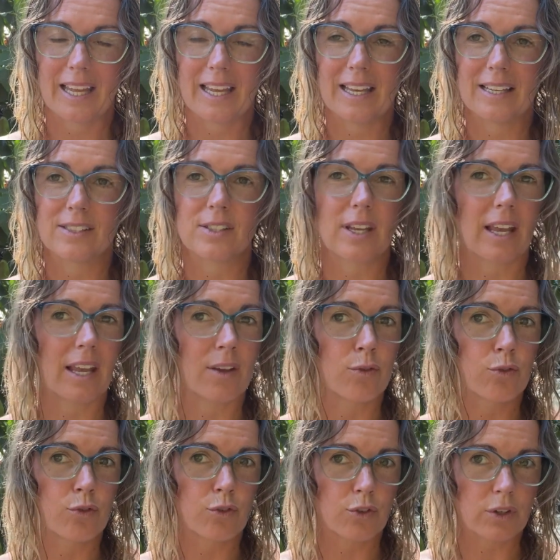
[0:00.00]
is a
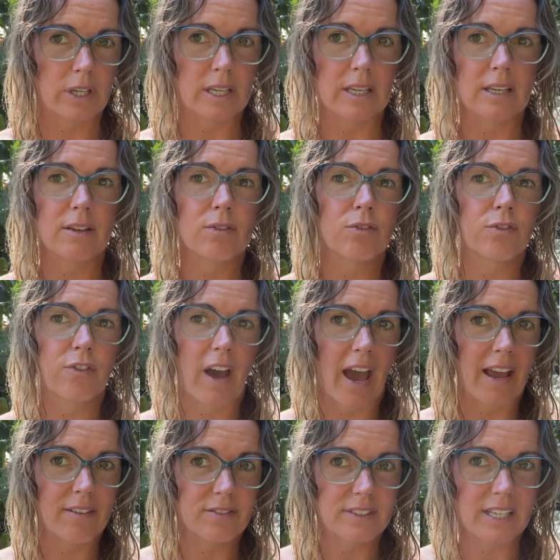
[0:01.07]
free
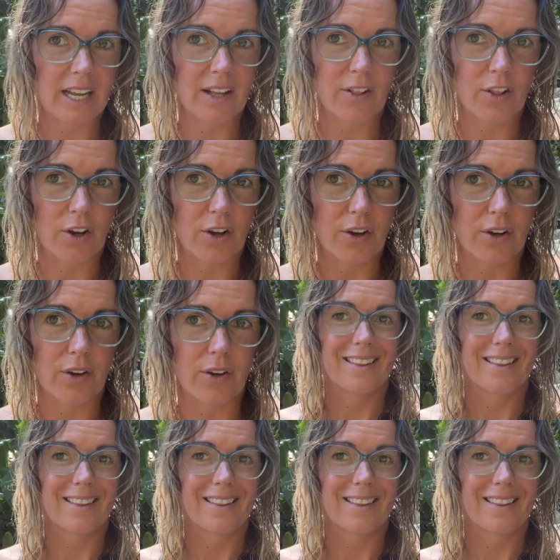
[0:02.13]
5-day long